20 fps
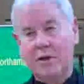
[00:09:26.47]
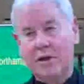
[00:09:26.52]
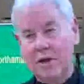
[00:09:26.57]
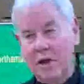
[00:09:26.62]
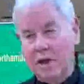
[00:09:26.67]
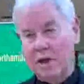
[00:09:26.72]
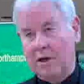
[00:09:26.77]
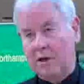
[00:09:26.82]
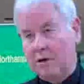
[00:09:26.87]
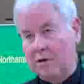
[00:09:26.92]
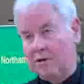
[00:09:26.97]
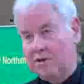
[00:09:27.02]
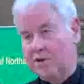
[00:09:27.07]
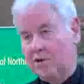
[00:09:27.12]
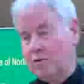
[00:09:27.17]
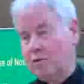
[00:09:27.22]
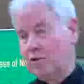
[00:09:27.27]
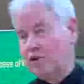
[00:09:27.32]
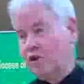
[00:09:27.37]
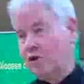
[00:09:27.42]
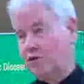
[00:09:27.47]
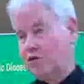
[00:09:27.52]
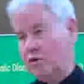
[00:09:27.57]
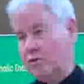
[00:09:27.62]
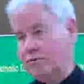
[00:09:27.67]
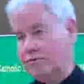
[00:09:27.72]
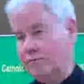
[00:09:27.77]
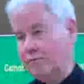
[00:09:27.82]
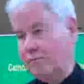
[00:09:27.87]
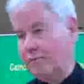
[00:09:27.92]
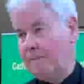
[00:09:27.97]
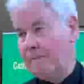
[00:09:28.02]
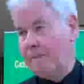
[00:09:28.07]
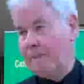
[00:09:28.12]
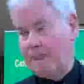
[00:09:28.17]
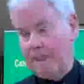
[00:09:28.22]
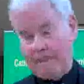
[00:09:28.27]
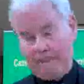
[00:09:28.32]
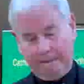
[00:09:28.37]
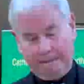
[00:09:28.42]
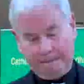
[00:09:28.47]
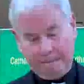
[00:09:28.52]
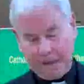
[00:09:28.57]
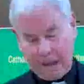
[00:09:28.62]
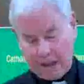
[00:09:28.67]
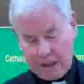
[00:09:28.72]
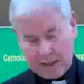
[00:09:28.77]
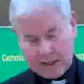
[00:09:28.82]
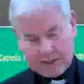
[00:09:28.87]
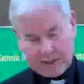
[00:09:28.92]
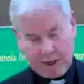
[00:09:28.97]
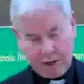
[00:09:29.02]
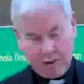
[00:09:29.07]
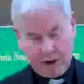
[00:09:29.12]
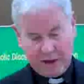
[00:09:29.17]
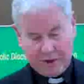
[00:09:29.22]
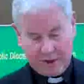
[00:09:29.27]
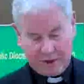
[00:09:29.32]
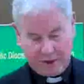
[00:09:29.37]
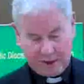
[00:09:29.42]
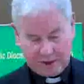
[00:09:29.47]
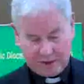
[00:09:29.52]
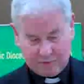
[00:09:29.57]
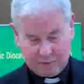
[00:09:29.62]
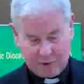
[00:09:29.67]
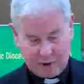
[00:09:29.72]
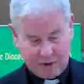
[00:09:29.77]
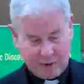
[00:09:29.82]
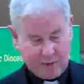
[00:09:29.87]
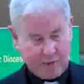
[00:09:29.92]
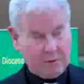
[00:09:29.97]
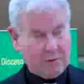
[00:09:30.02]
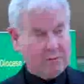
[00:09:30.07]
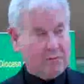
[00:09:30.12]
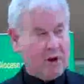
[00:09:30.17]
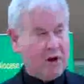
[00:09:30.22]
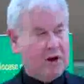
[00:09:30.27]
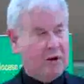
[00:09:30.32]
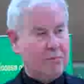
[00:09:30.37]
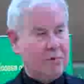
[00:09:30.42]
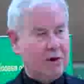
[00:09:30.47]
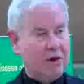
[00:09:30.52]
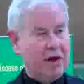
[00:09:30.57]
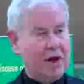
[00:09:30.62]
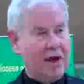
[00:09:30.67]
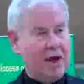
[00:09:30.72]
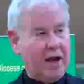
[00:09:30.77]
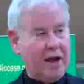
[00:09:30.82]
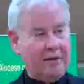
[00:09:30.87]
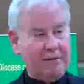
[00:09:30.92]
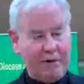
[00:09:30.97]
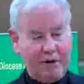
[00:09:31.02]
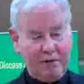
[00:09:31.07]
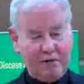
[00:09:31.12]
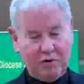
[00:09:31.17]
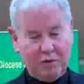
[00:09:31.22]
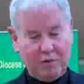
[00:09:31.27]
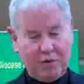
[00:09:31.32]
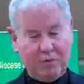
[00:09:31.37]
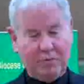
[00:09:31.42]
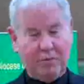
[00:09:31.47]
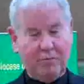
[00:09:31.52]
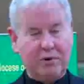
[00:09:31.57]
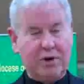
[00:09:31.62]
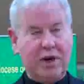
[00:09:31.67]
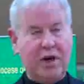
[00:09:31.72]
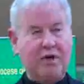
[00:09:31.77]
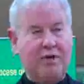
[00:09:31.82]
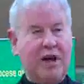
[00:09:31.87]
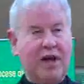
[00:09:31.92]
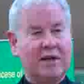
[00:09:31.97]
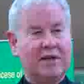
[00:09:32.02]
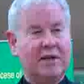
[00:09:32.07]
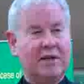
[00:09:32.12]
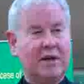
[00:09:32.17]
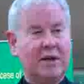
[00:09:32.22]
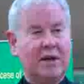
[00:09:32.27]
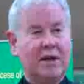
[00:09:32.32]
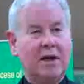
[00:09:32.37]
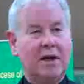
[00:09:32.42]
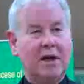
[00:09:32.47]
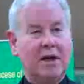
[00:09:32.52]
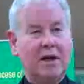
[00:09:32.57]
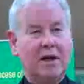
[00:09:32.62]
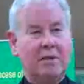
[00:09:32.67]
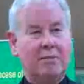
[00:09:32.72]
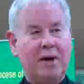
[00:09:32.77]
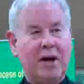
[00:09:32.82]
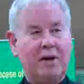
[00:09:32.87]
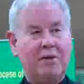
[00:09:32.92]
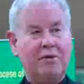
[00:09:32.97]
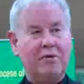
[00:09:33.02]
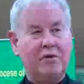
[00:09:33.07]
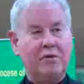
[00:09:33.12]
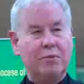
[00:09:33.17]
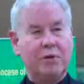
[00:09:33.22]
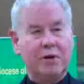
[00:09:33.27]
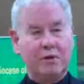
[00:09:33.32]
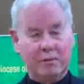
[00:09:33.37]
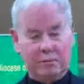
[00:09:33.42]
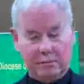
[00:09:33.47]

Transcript: little school children. So I think that's rather remarkable. Very few people would know that about Newman.